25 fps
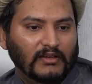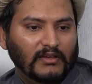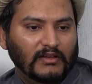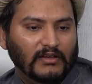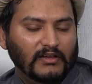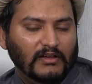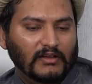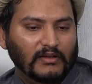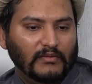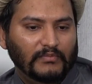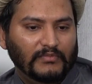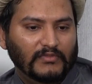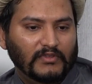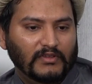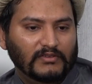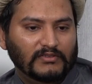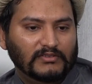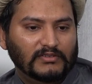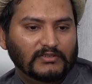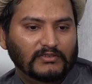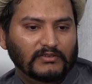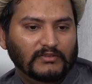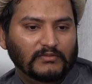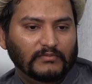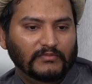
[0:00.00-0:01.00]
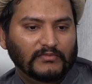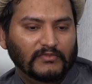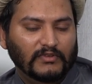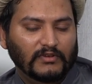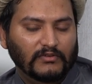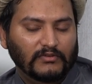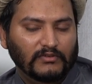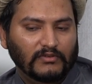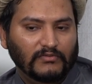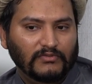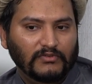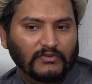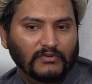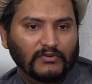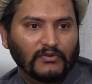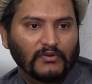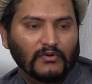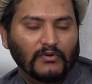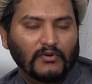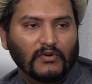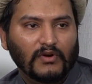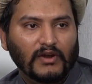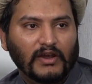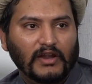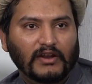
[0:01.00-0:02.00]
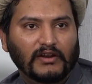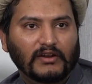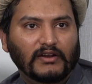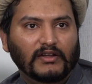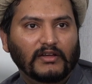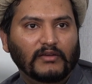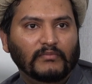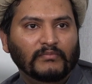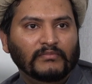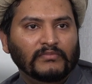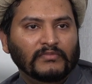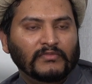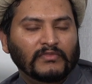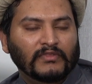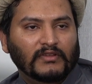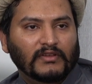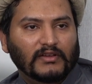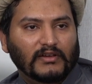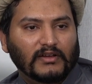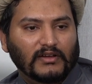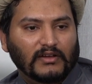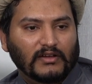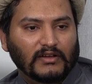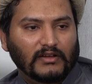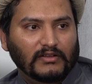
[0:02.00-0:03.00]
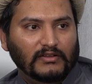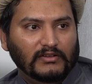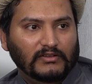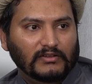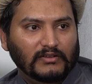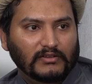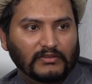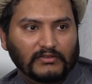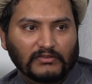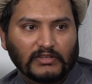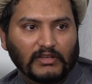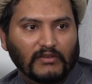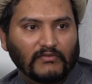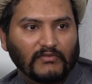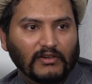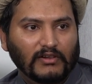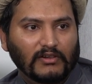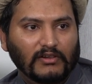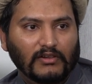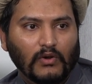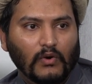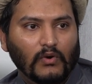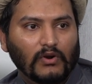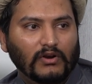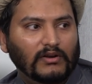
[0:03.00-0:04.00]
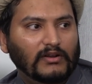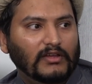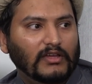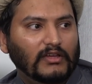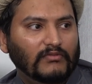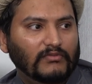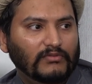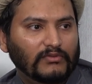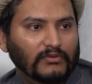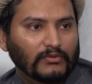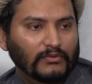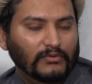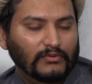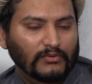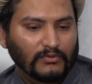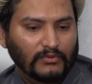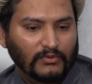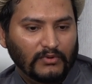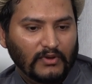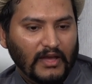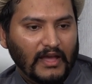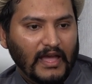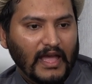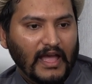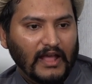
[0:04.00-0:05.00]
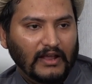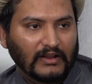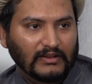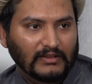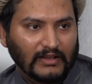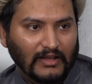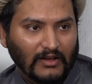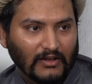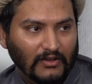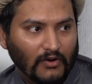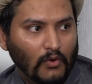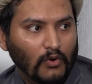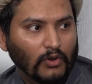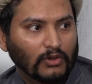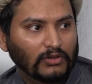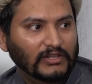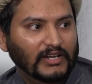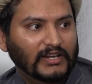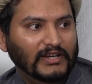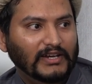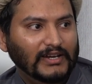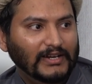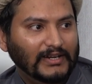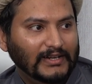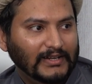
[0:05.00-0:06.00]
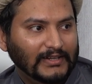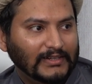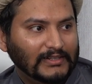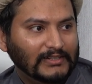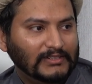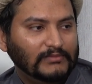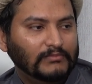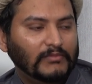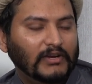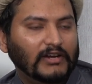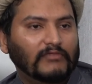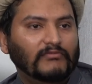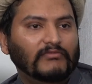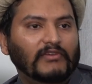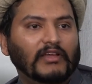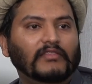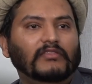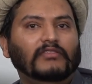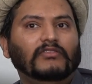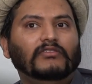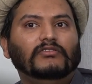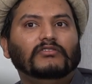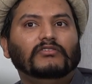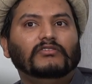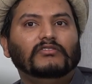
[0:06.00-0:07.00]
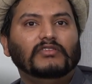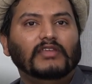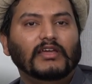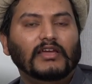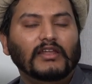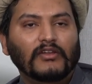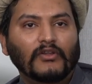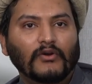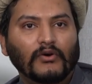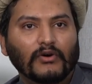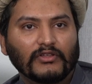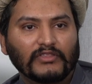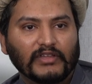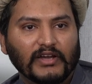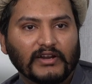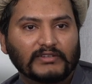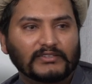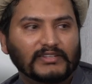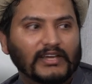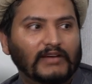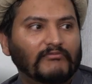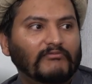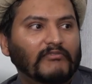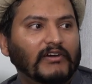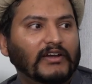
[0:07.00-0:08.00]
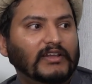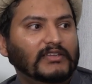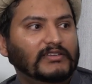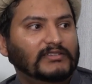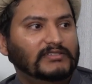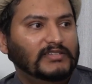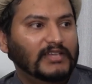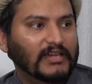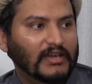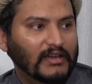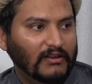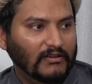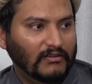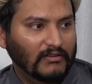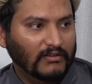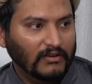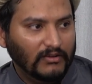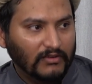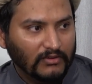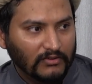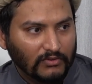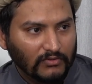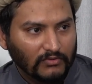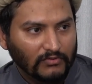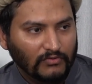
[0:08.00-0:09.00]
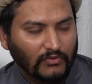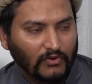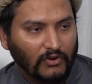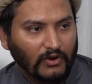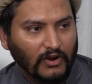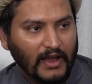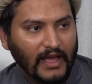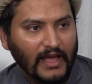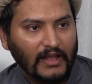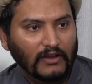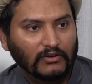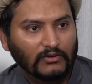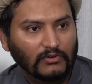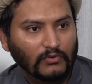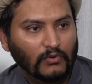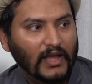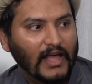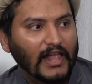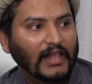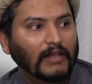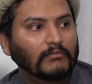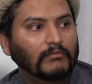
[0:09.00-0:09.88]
if you go and they will not give you all the details, but when they know that someone is there for to